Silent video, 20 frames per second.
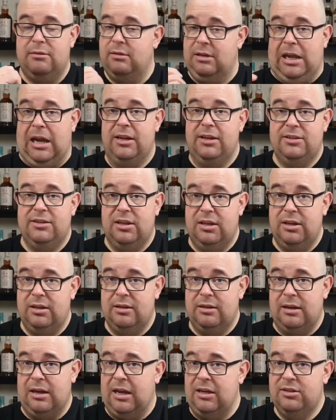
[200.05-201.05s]

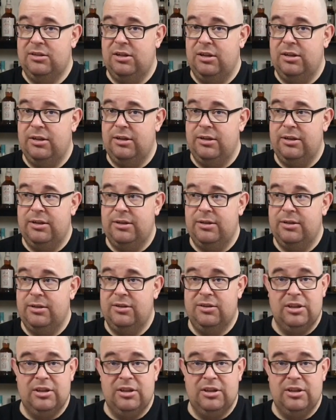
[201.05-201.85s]
nicely